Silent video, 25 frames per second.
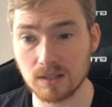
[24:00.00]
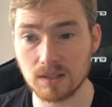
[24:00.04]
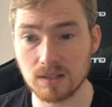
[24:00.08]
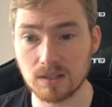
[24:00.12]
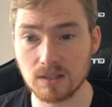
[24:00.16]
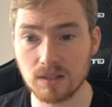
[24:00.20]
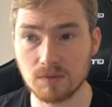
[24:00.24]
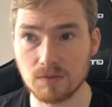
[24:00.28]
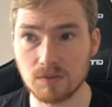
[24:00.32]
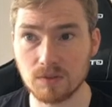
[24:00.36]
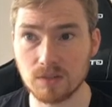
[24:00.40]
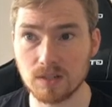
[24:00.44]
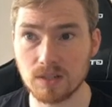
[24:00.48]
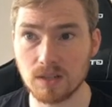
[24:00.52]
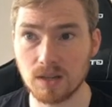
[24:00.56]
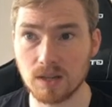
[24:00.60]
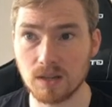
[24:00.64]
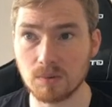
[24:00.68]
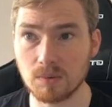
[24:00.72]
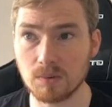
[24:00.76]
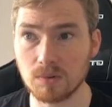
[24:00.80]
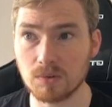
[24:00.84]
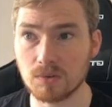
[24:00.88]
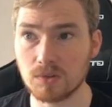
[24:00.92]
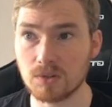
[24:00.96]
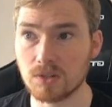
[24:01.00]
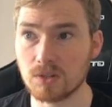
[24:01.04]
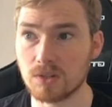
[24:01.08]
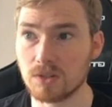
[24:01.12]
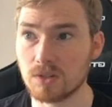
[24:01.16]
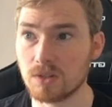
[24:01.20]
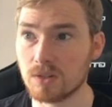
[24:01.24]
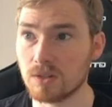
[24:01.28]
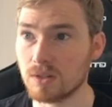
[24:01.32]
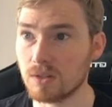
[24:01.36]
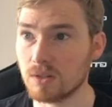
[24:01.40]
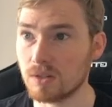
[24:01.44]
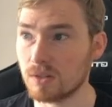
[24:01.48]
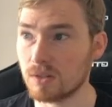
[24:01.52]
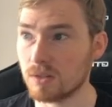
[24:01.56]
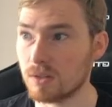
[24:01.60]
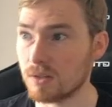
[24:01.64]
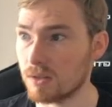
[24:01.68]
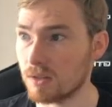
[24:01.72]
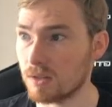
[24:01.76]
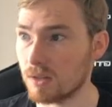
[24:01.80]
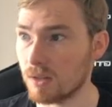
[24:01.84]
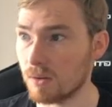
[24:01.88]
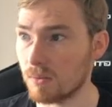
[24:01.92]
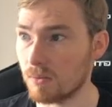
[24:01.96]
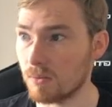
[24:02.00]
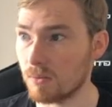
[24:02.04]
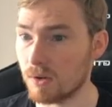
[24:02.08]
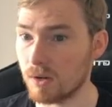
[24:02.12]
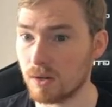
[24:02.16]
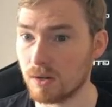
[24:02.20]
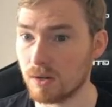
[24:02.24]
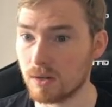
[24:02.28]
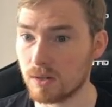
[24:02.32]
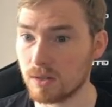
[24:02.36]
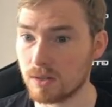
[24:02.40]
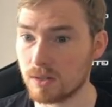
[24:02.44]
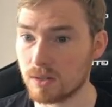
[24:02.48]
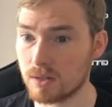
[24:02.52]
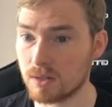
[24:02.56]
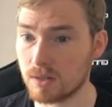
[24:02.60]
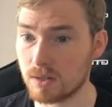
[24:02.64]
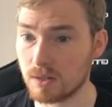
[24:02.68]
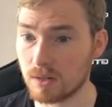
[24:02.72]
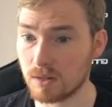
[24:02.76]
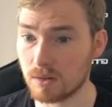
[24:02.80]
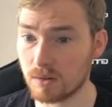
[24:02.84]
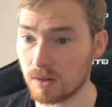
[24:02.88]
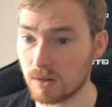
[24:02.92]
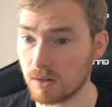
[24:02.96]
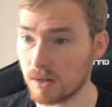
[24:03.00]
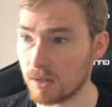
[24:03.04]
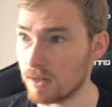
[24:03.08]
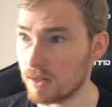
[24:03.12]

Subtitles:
these different tables. That works. I'm going